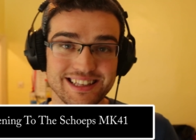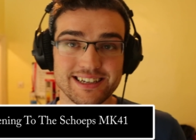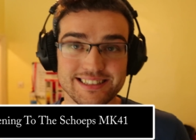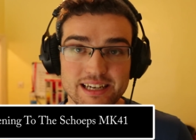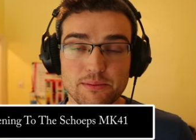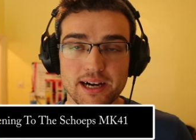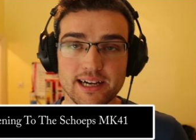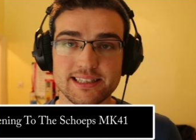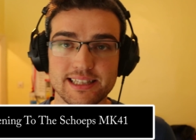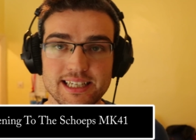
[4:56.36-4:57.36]
the idea
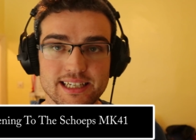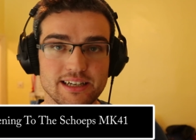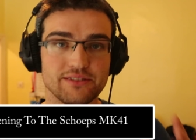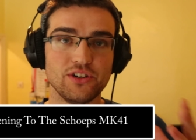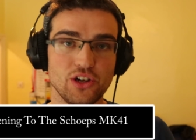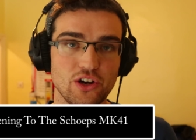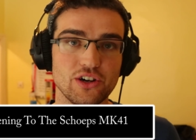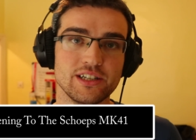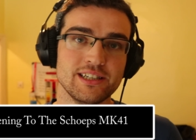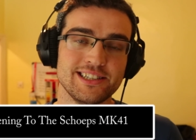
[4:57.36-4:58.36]
behind the kind of
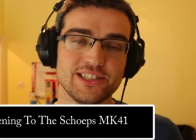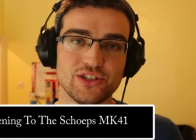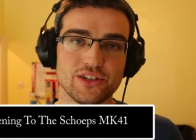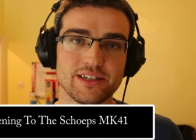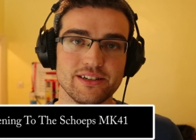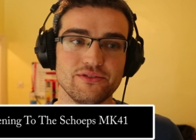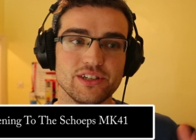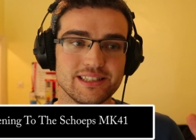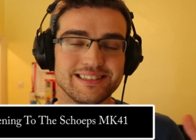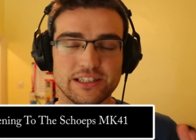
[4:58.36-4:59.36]
long shotgun
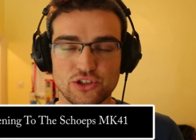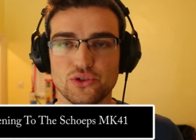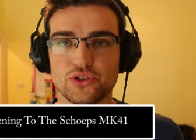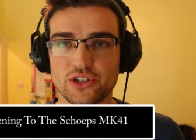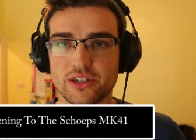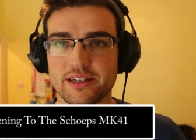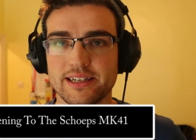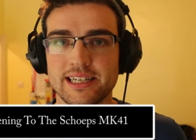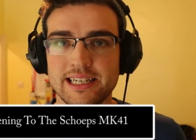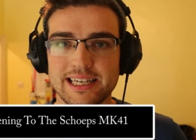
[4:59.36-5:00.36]
versus the short
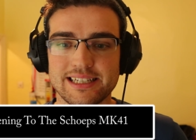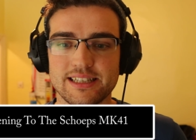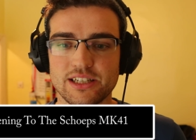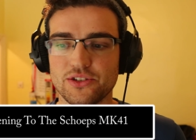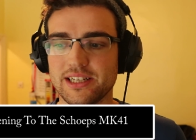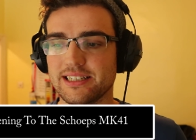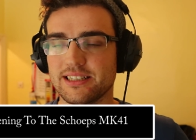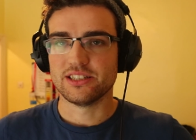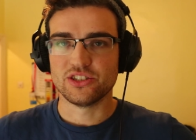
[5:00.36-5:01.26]
shotgun is that you need to